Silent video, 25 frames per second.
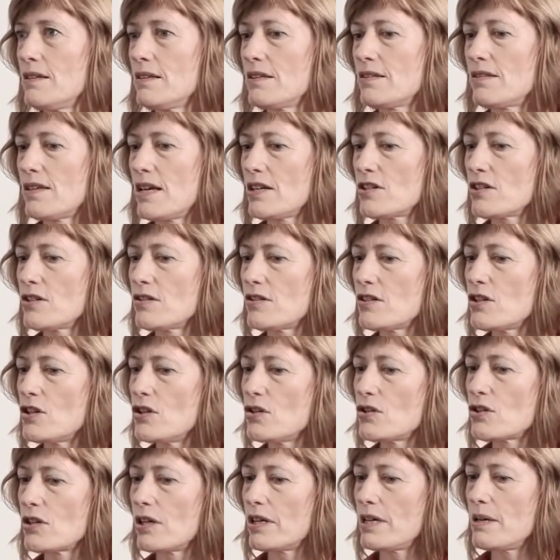The sessions are
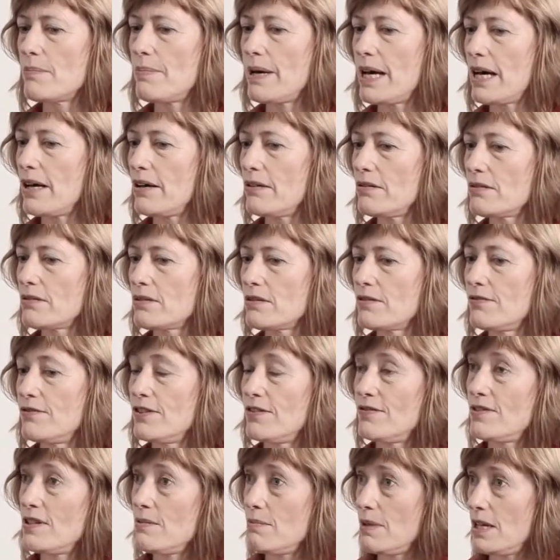usually about
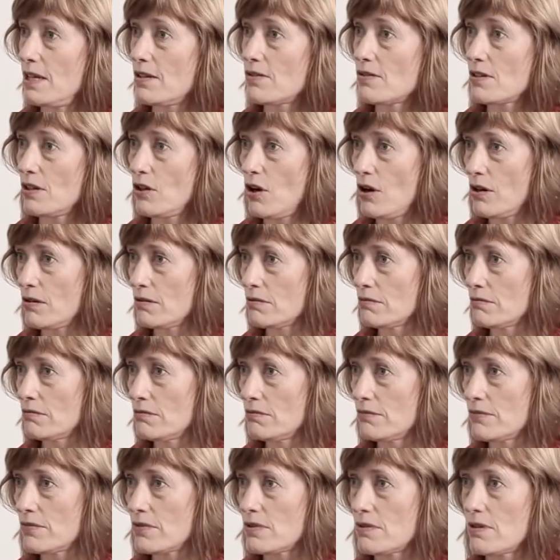50 minutes long,
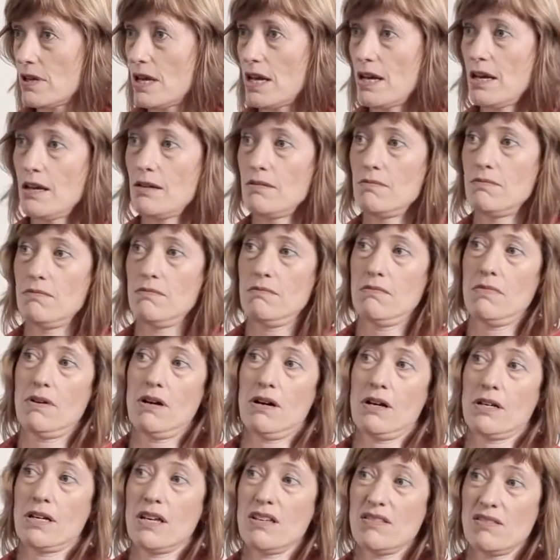and
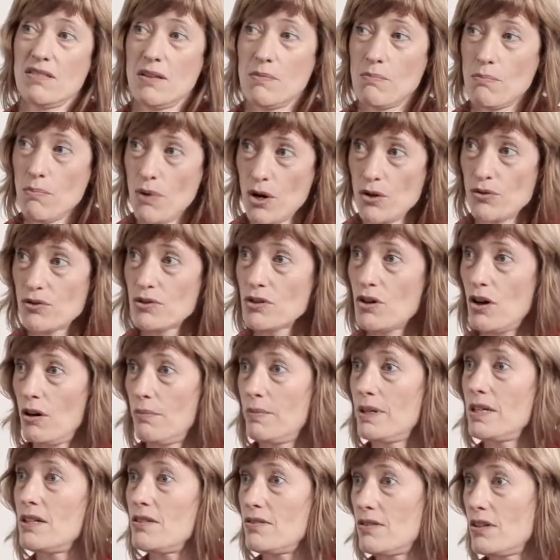I guess the most
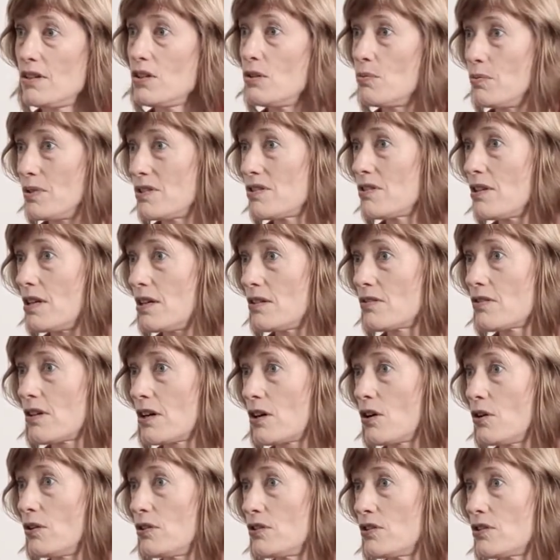common is that you would see a
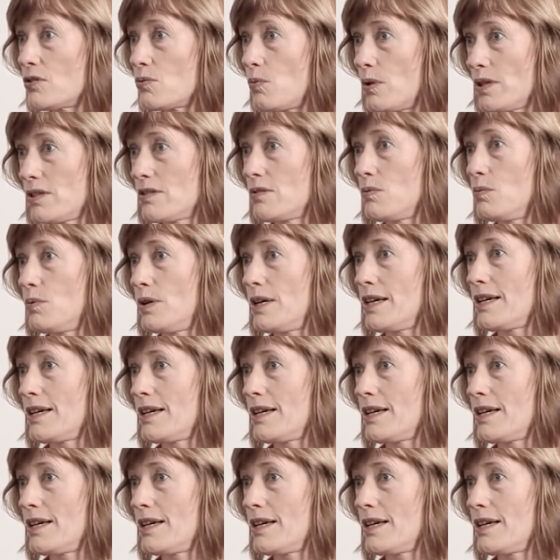psychologist once a